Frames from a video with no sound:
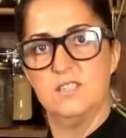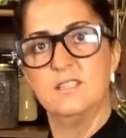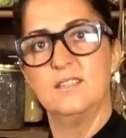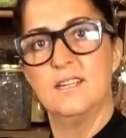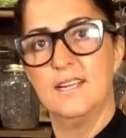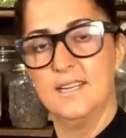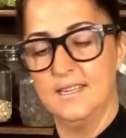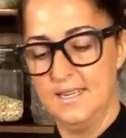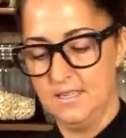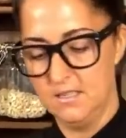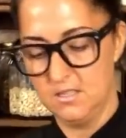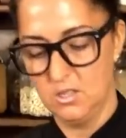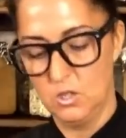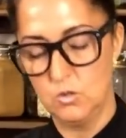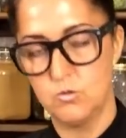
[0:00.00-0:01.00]
in there. It
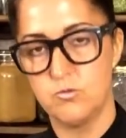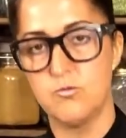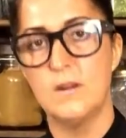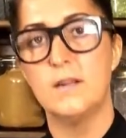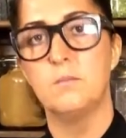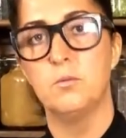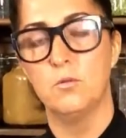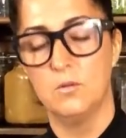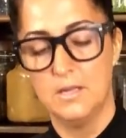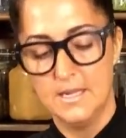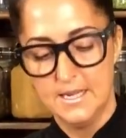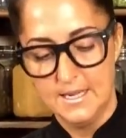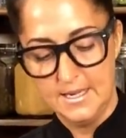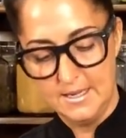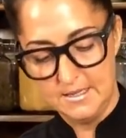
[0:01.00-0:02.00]
is incredible.
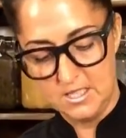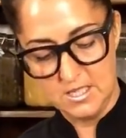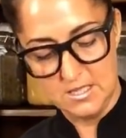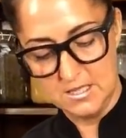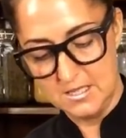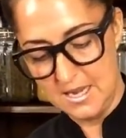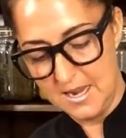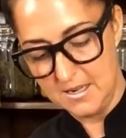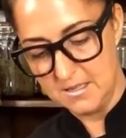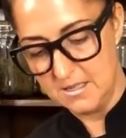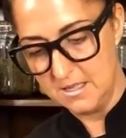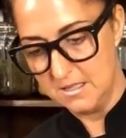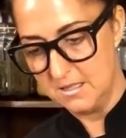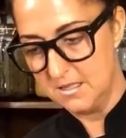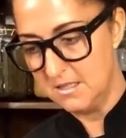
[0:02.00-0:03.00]
It just has
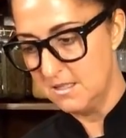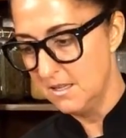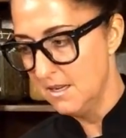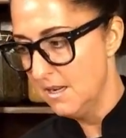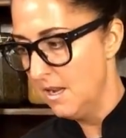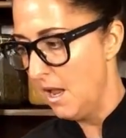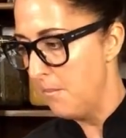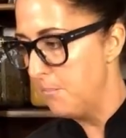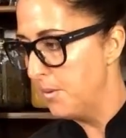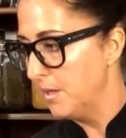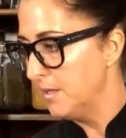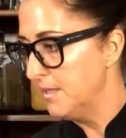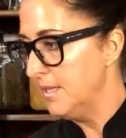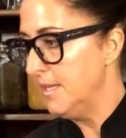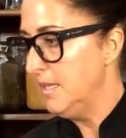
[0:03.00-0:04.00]
this
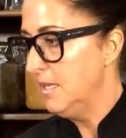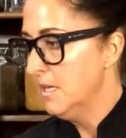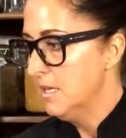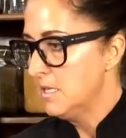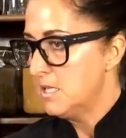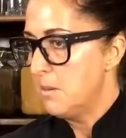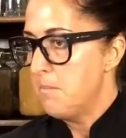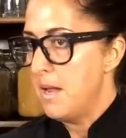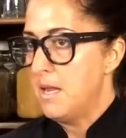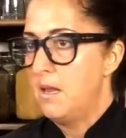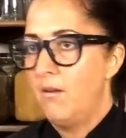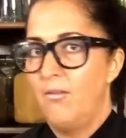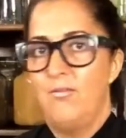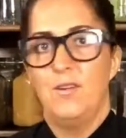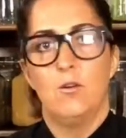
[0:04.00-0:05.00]
ability to make you
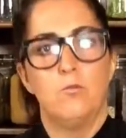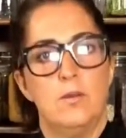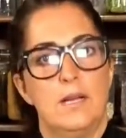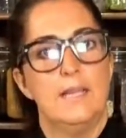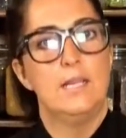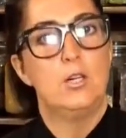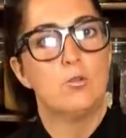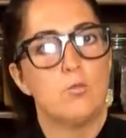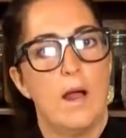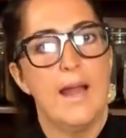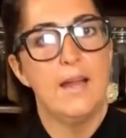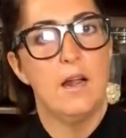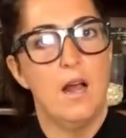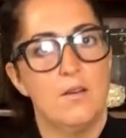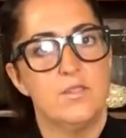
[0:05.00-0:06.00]
feel really
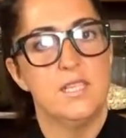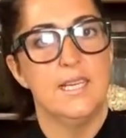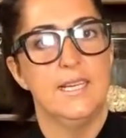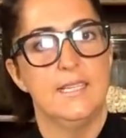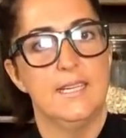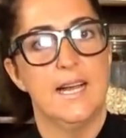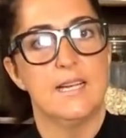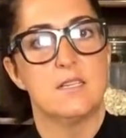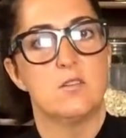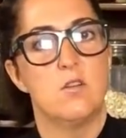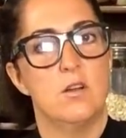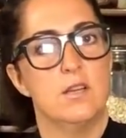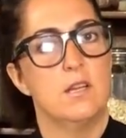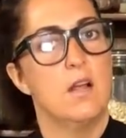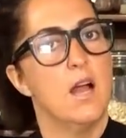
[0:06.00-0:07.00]
great after you eat it. Hey
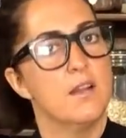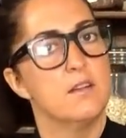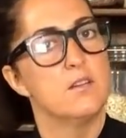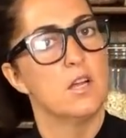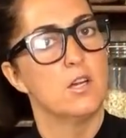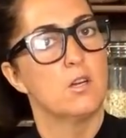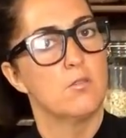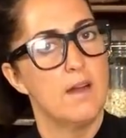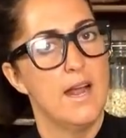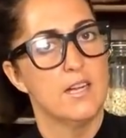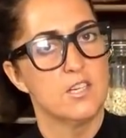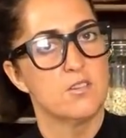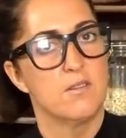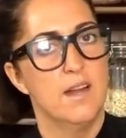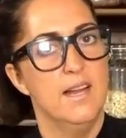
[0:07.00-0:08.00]
Scott, you kind of don't
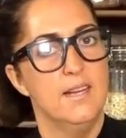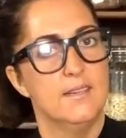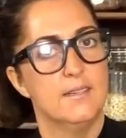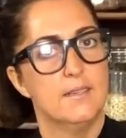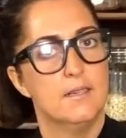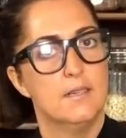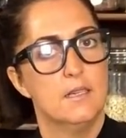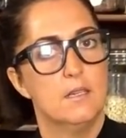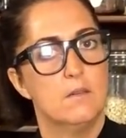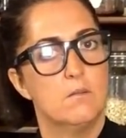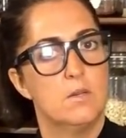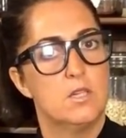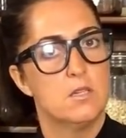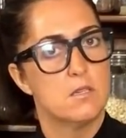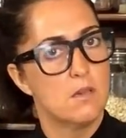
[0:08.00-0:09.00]
crash, right? Totally.
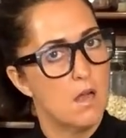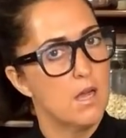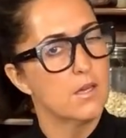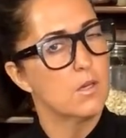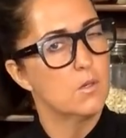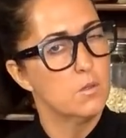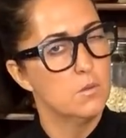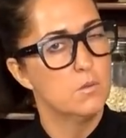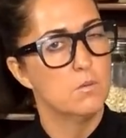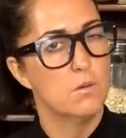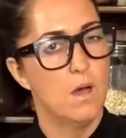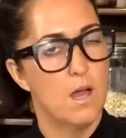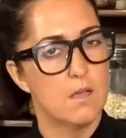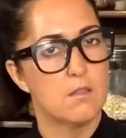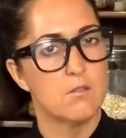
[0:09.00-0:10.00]
Which is kind of cool,
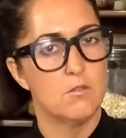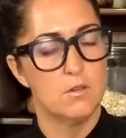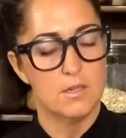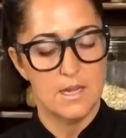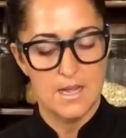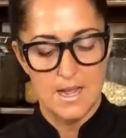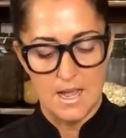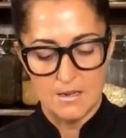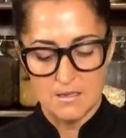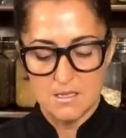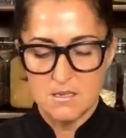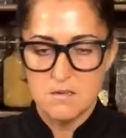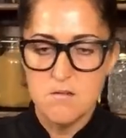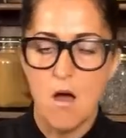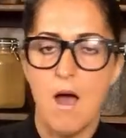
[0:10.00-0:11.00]
I thought. And it's
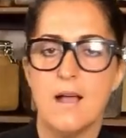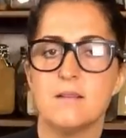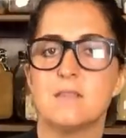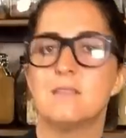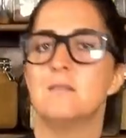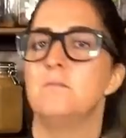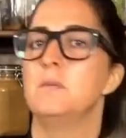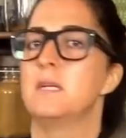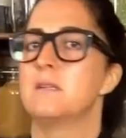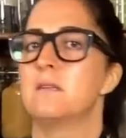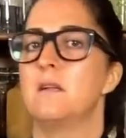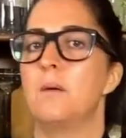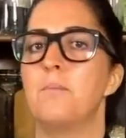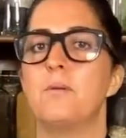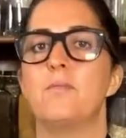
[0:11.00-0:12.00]
nice to mix it
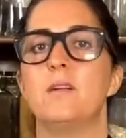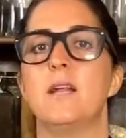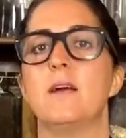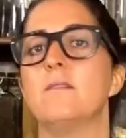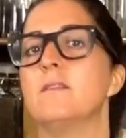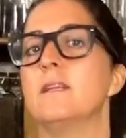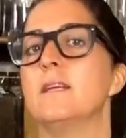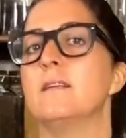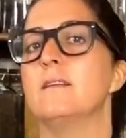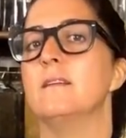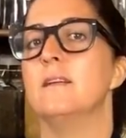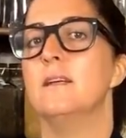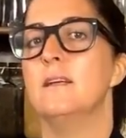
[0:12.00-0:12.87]
up every now and then.